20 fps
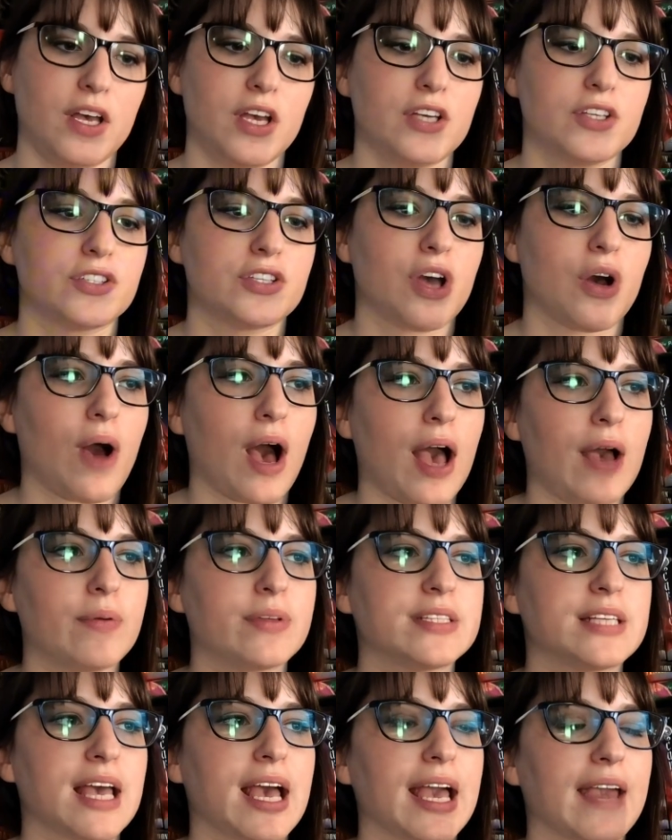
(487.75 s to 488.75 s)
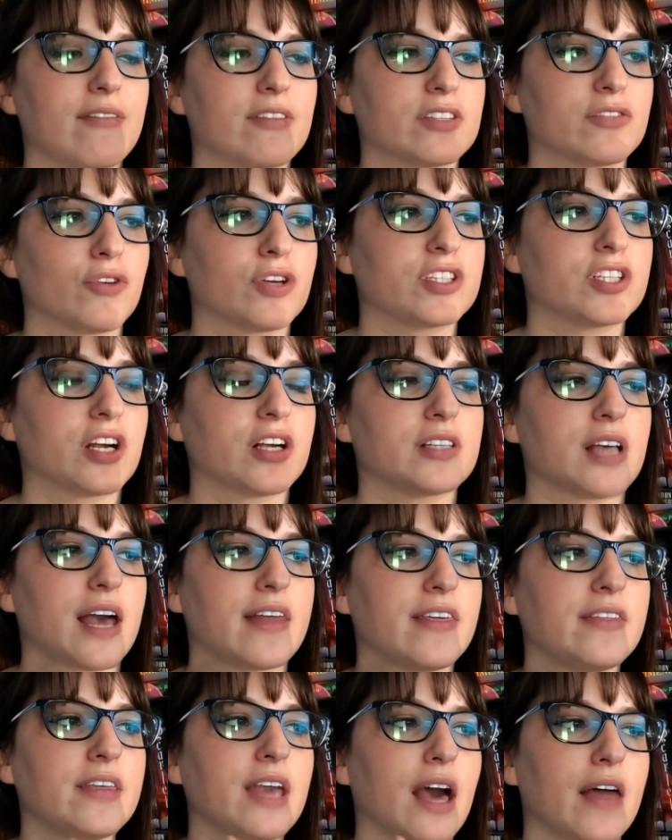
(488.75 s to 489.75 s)
So I would say I gave this 4 stars. I
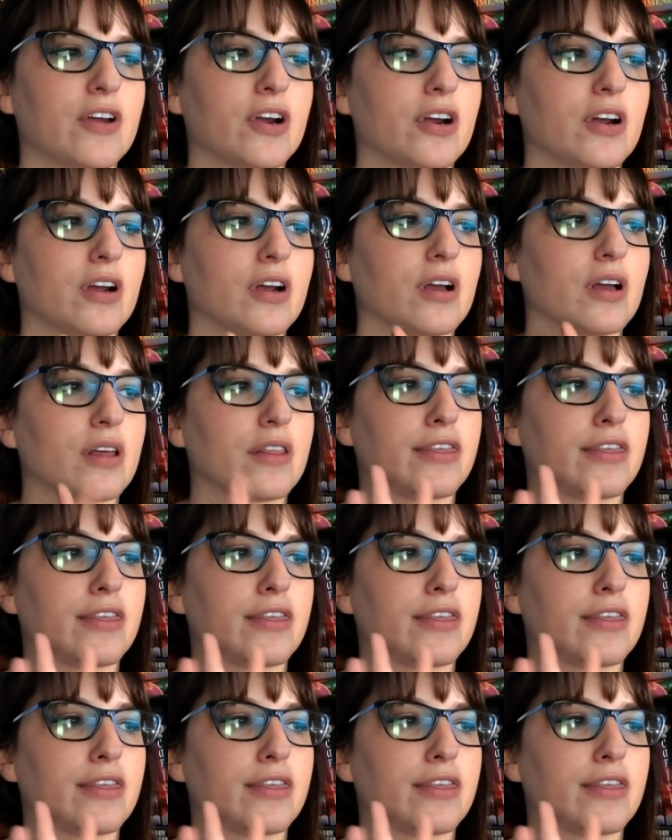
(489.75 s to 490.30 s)
think the other